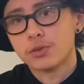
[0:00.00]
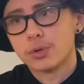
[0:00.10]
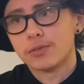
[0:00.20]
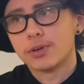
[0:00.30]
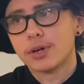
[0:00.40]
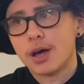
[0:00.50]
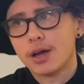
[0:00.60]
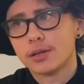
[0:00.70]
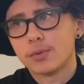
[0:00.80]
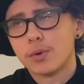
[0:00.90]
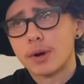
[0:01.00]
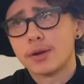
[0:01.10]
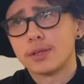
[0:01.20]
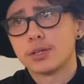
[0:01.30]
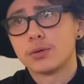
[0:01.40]
or if you're not, you're
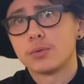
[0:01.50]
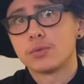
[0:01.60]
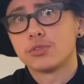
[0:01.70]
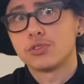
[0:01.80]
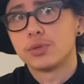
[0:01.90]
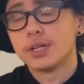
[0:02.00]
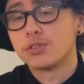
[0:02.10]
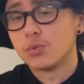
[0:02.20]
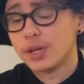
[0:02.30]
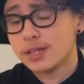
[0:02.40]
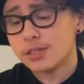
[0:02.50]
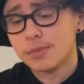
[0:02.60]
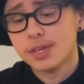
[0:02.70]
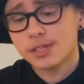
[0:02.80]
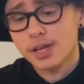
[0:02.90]
aware that you do need to weed some
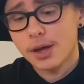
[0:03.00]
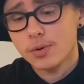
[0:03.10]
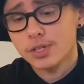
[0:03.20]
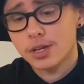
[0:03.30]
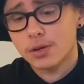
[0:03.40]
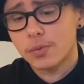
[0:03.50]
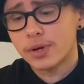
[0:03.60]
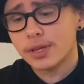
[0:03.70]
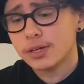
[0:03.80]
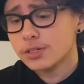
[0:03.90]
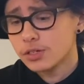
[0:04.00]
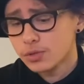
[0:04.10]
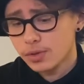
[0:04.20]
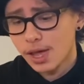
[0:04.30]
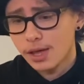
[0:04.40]
things out, and you're willing to
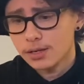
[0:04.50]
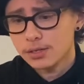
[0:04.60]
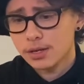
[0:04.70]
do that.